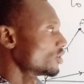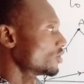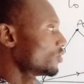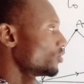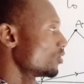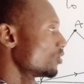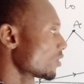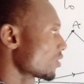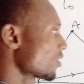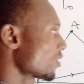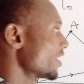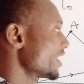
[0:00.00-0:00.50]

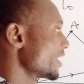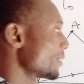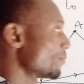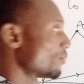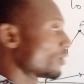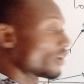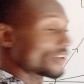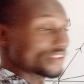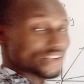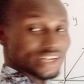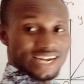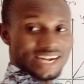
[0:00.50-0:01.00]
Look on the
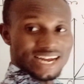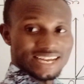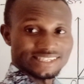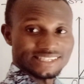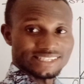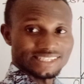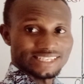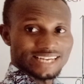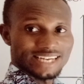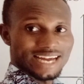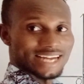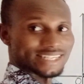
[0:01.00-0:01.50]
board, you can
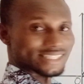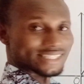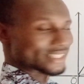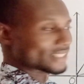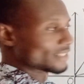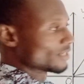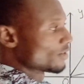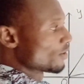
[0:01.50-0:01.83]
see that